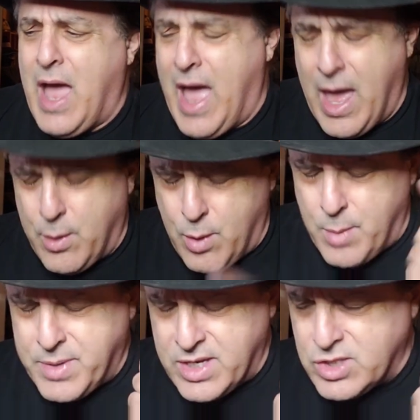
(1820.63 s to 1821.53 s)
I don't know.
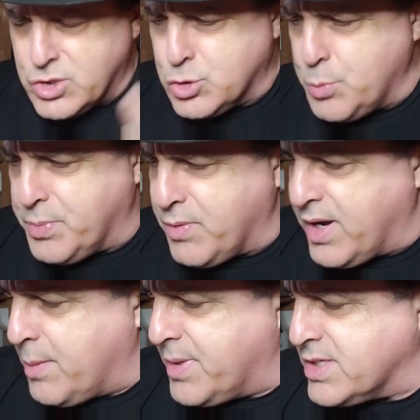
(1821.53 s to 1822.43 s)
I'm getting stupid right
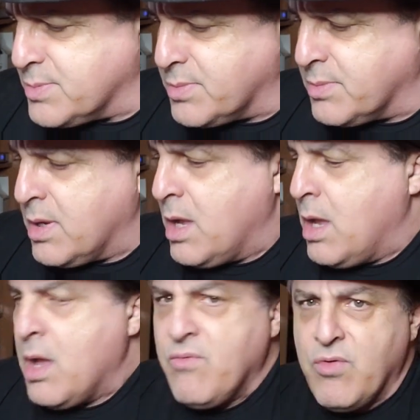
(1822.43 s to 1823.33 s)
now because I'm
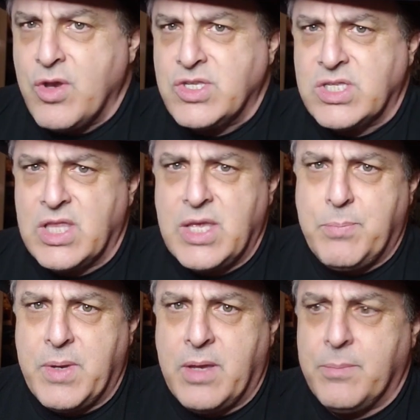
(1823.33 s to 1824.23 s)
very
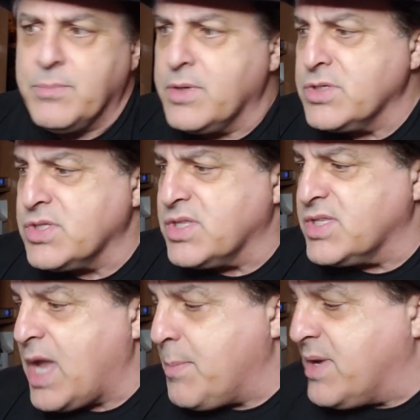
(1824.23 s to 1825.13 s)
sleepy because of the
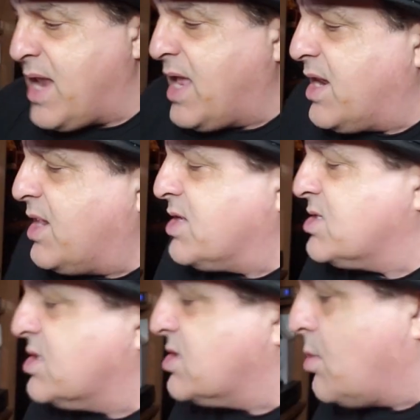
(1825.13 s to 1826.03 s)
time of night it
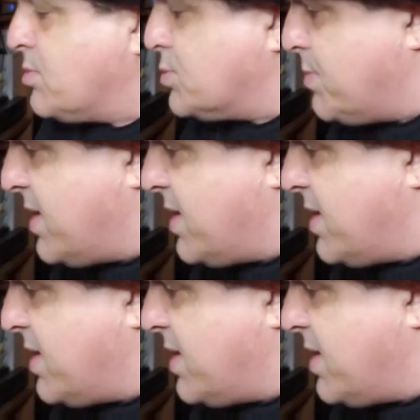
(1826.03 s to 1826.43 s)
is. It's almost